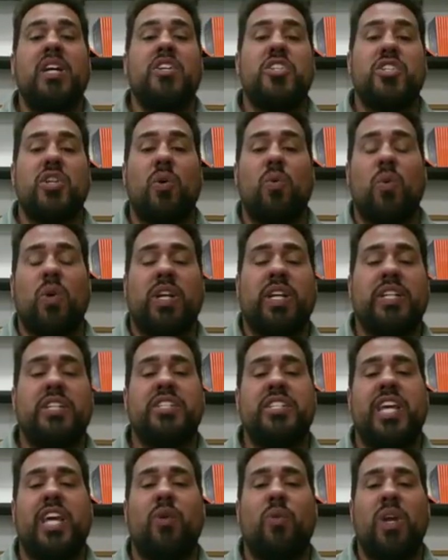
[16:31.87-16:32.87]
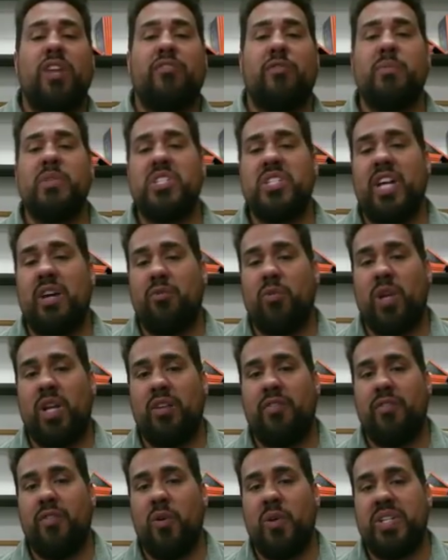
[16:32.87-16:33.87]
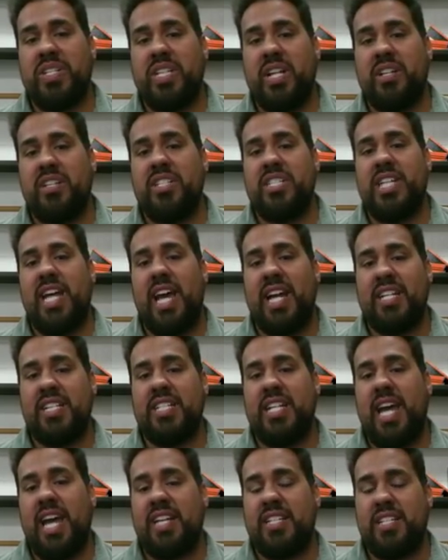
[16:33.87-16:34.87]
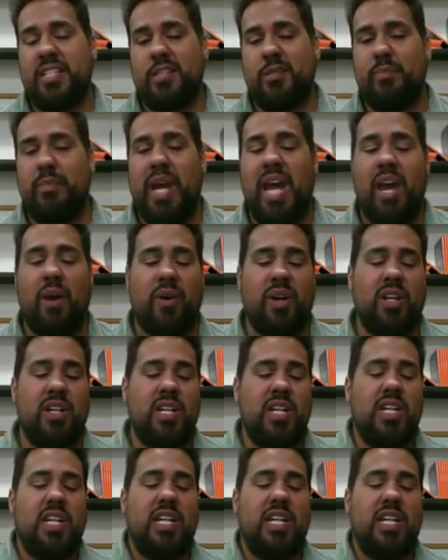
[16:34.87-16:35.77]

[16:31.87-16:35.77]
So we're going to stay away from stuff. We're going to focus on status, access, and power.